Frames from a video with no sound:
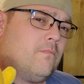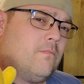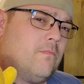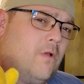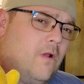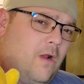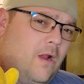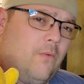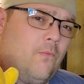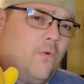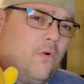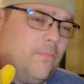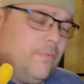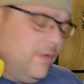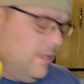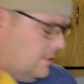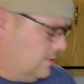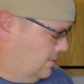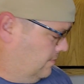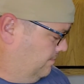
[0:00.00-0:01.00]
All right,
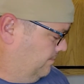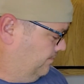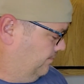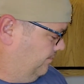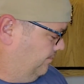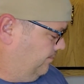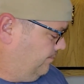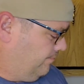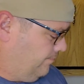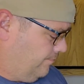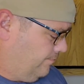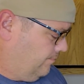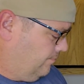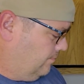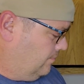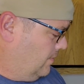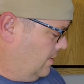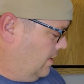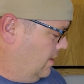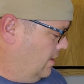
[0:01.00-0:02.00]
Warpugs.
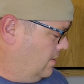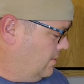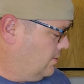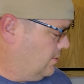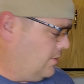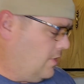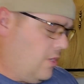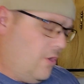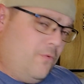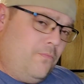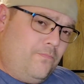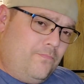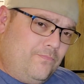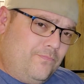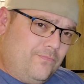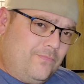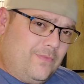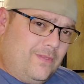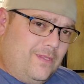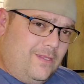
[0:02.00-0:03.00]
So,
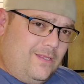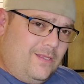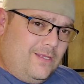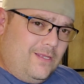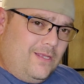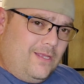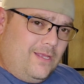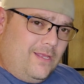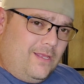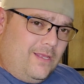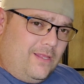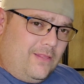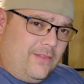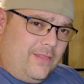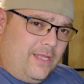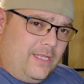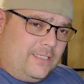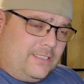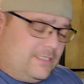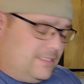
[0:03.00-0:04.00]

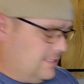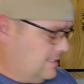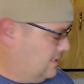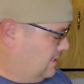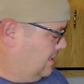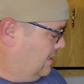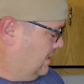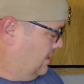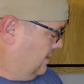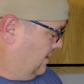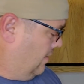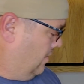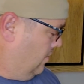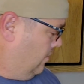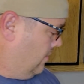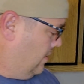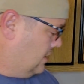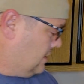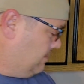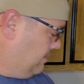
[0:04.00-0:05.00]
that's the whole
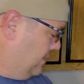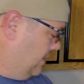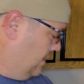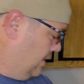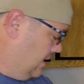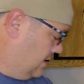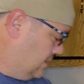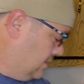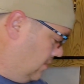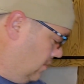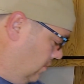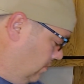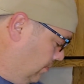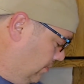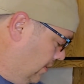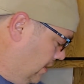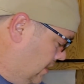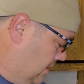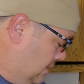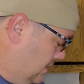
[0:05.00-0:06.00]
recipe. That's the whole
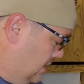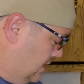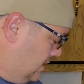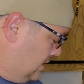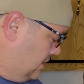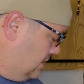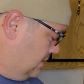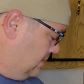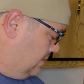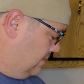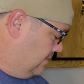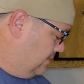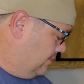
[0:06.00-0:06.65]
process.